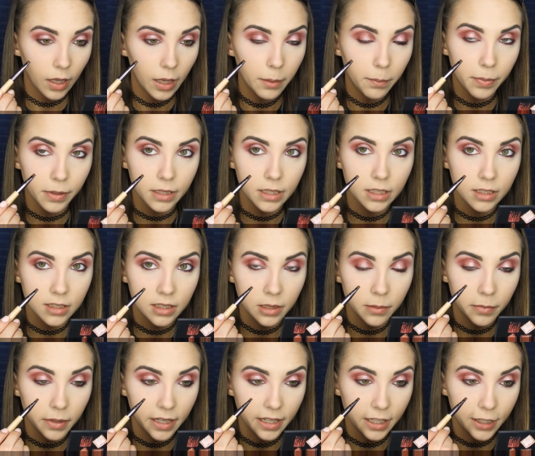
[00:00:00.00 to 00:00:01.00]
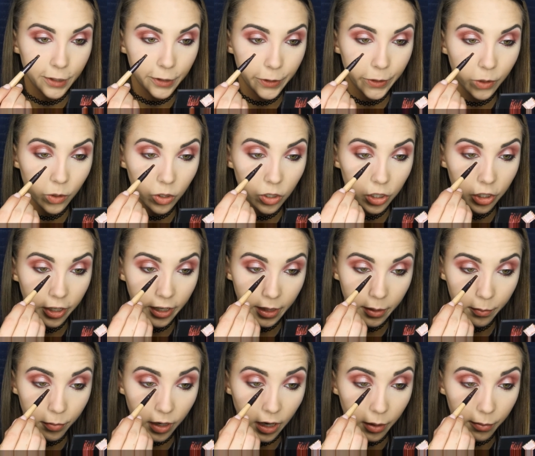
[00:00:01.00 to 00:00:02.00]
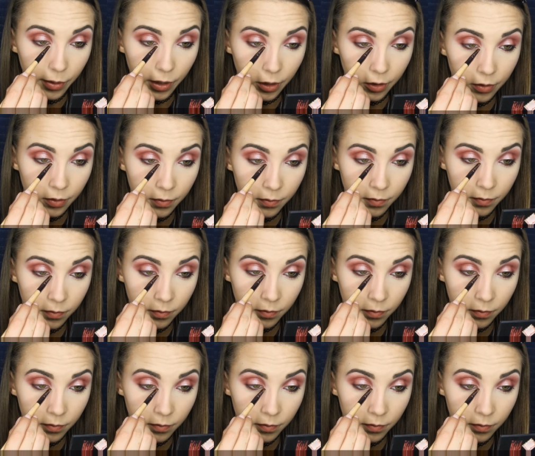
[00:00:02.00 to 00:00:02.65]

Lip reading: and put this in my inner corner and brow bone.